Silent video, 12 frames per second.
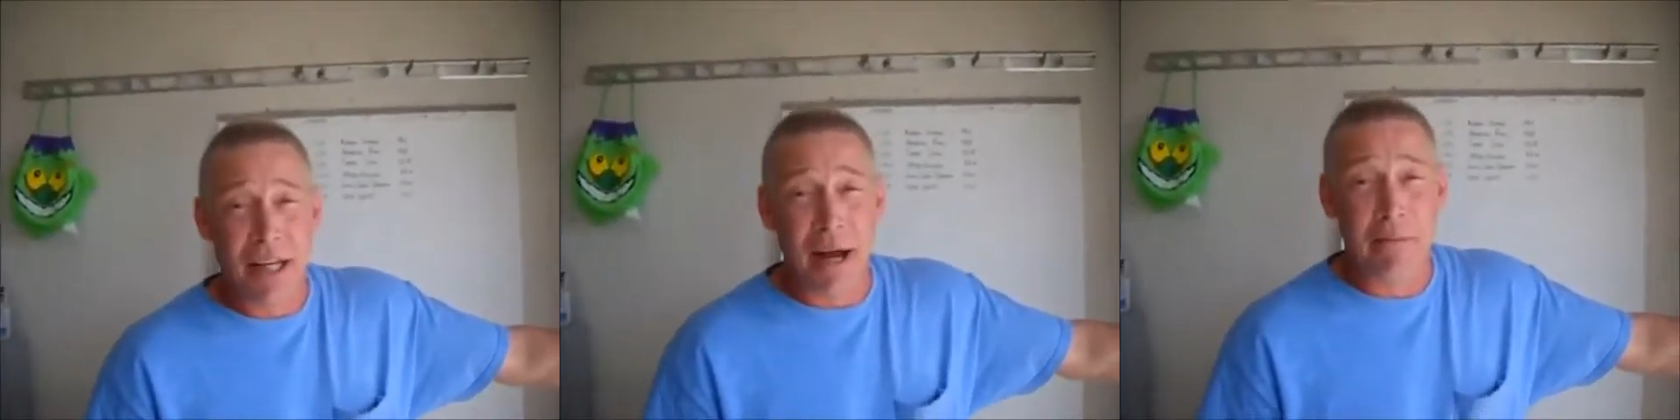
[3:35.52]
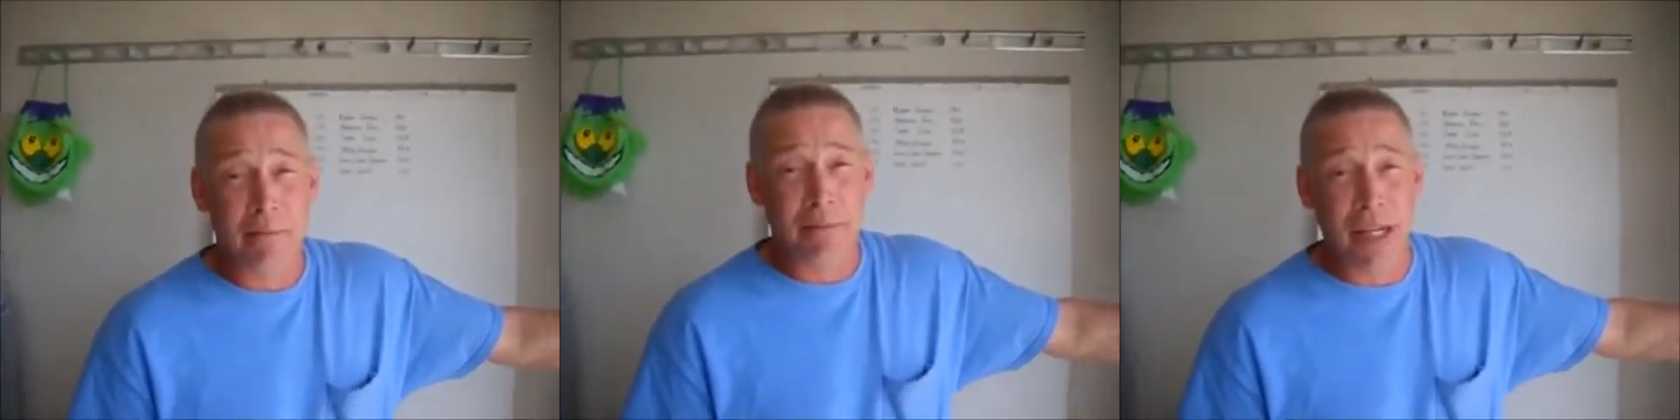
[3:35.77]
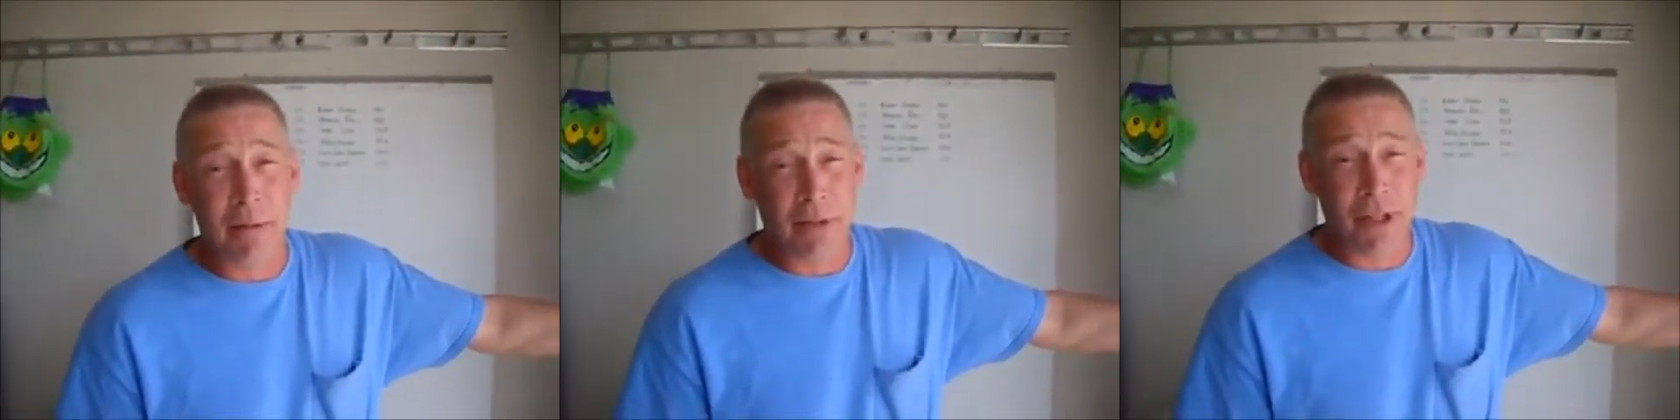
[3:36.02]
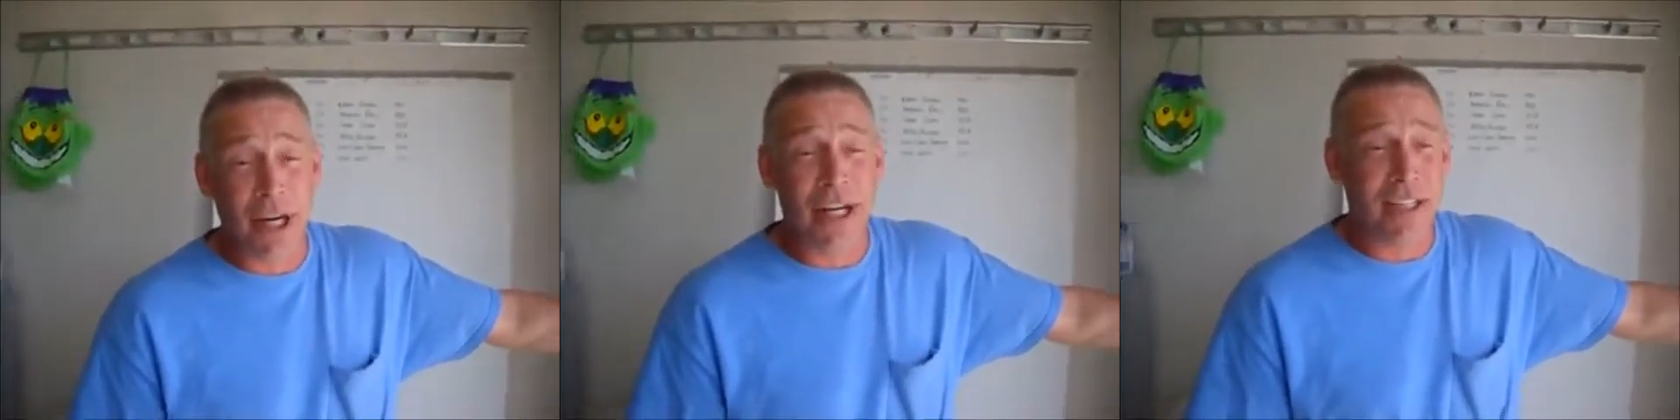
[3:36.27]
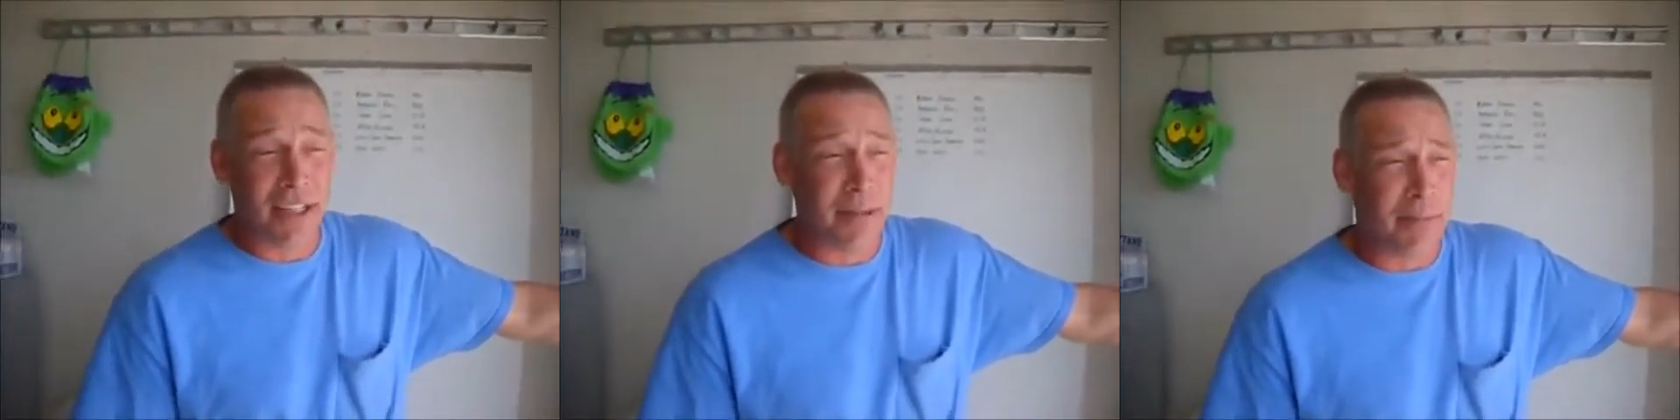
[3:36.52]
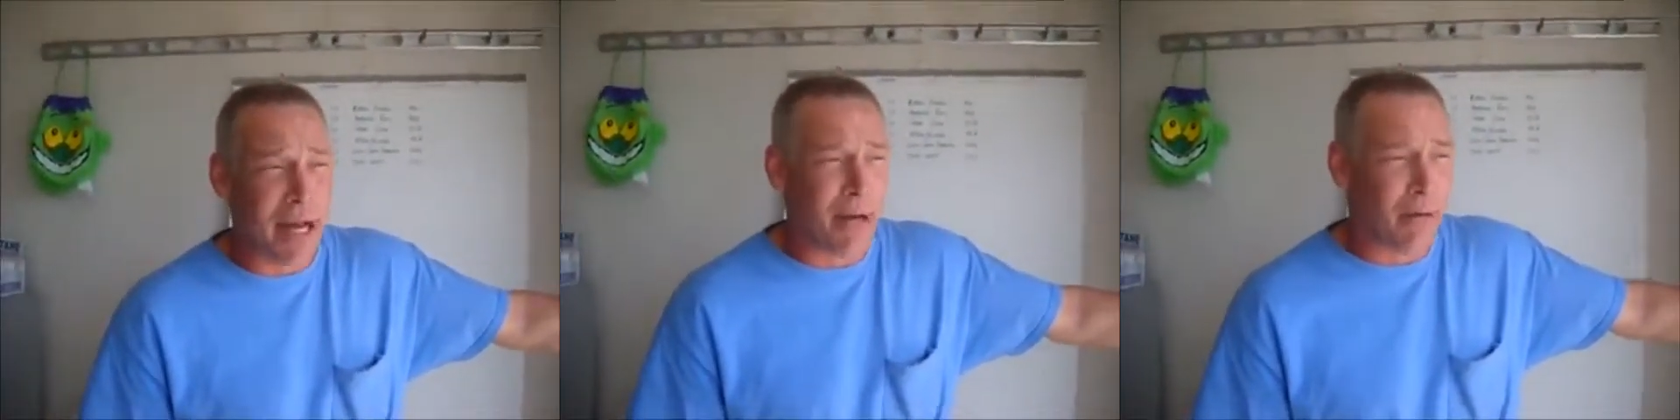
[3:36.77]
I'm crazy
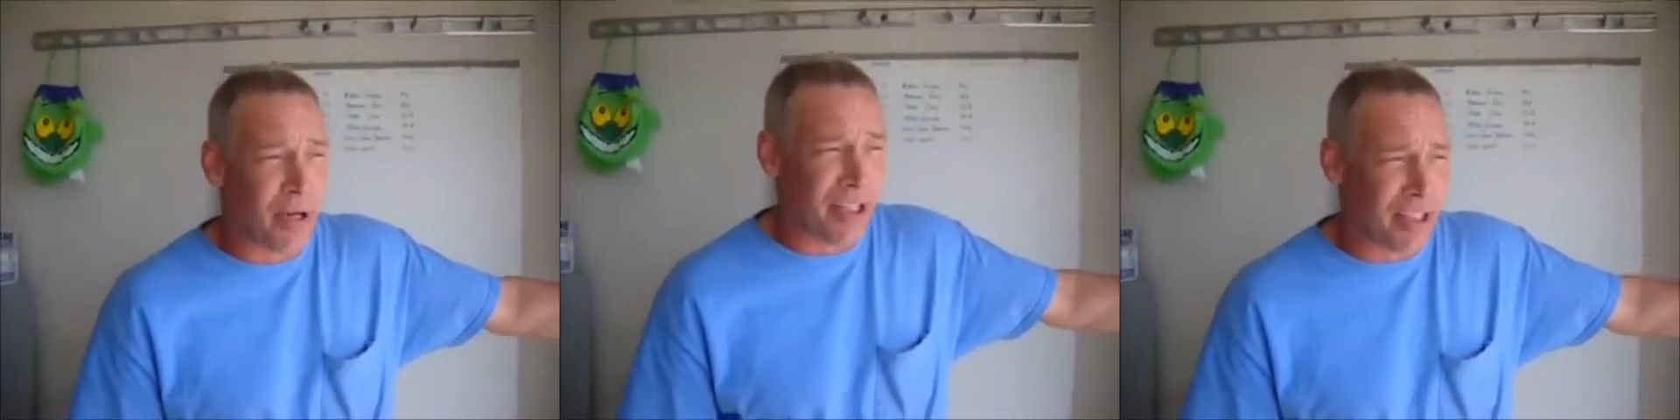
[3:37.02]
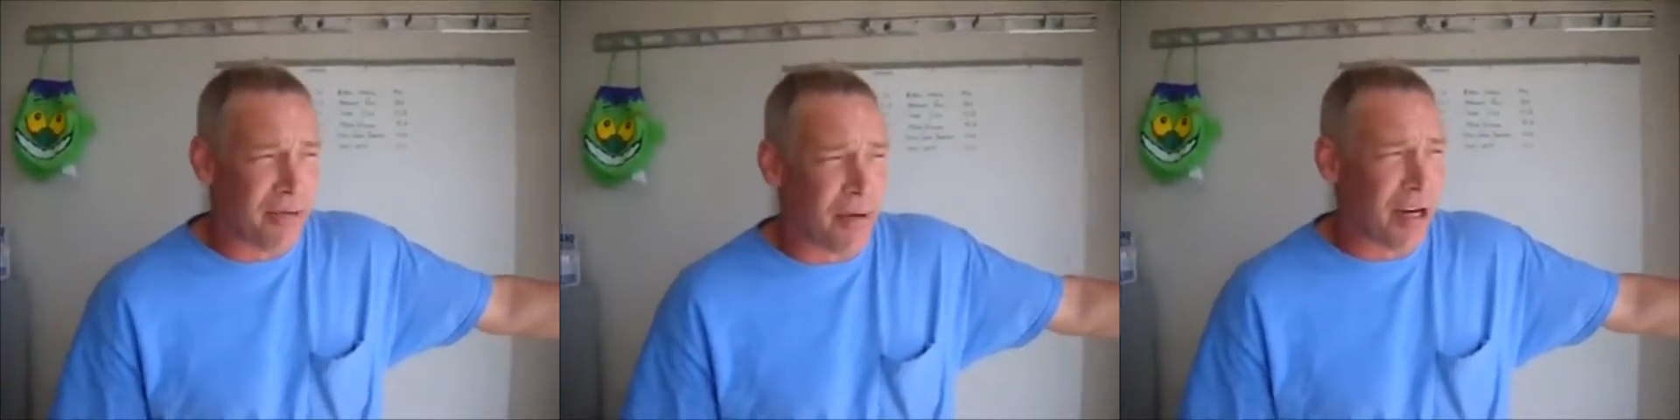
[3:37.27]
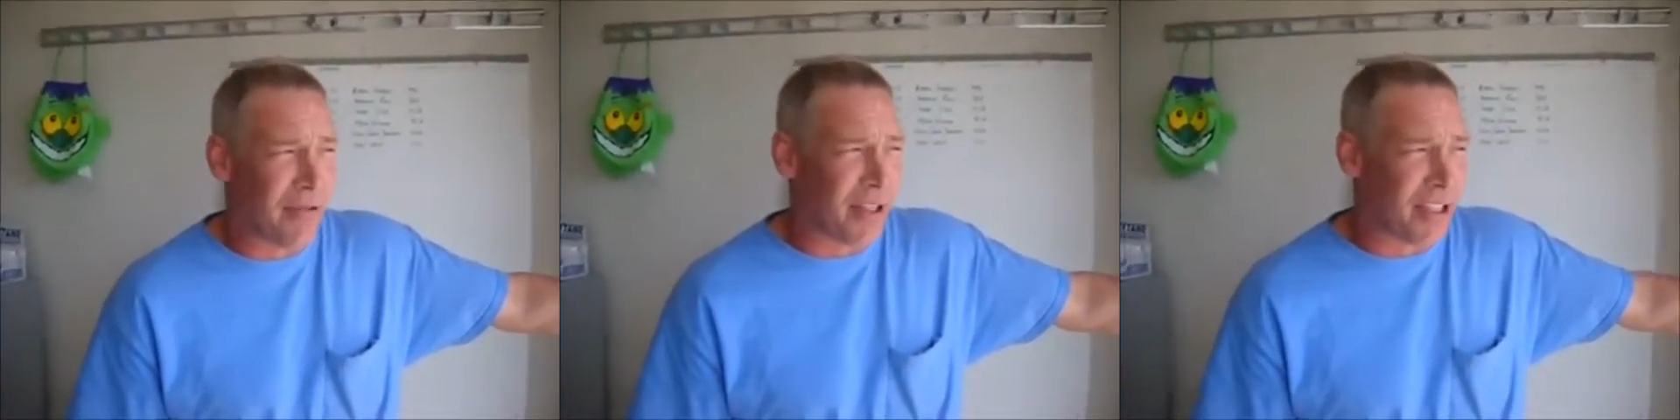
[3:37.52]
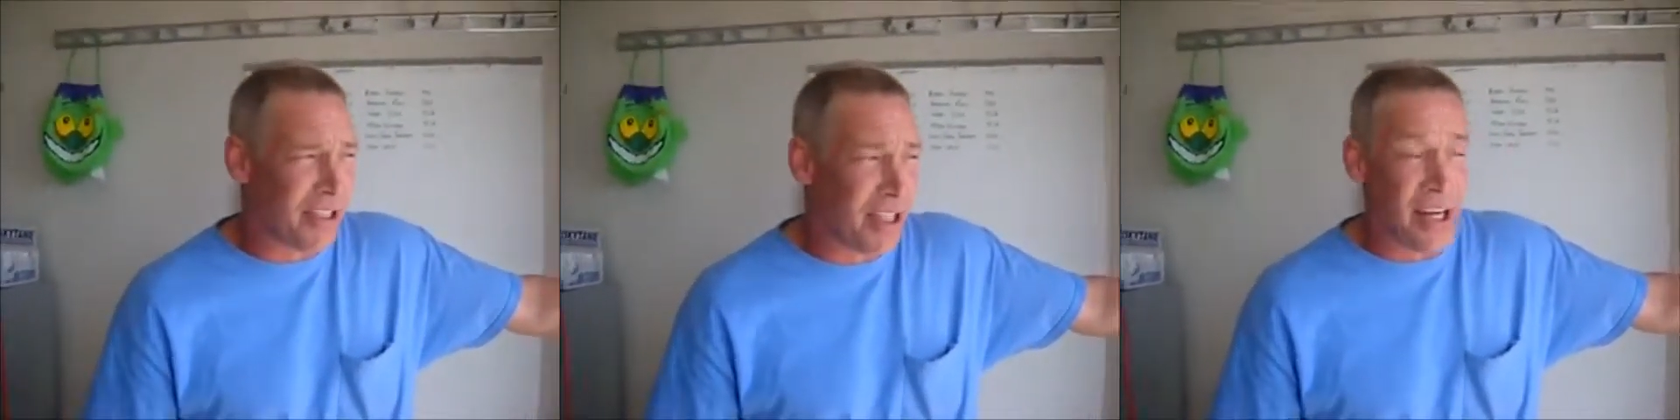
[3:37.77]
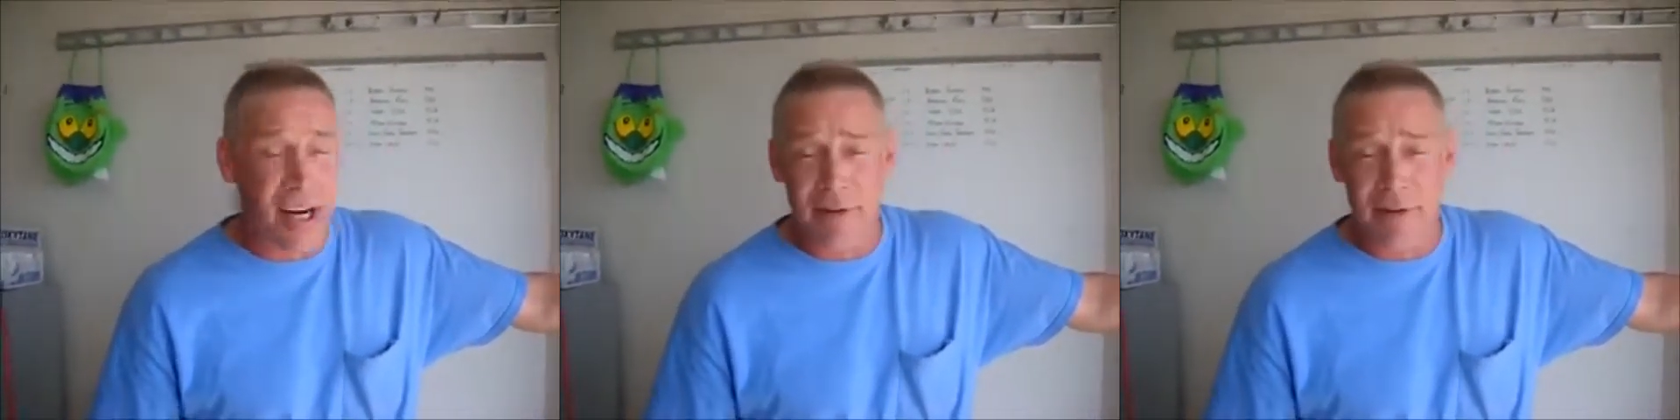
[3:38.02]
about whatever he's done.